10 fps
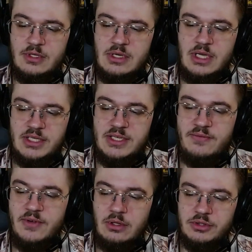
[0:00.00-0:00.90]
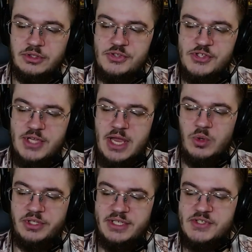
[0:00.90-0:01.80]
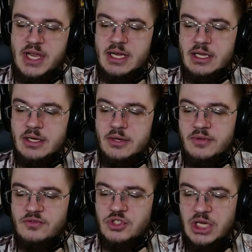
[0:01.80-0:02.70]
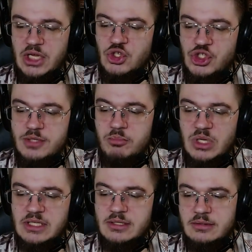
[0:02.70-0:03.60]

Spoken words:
it's difficult to say what exactly could have changed, but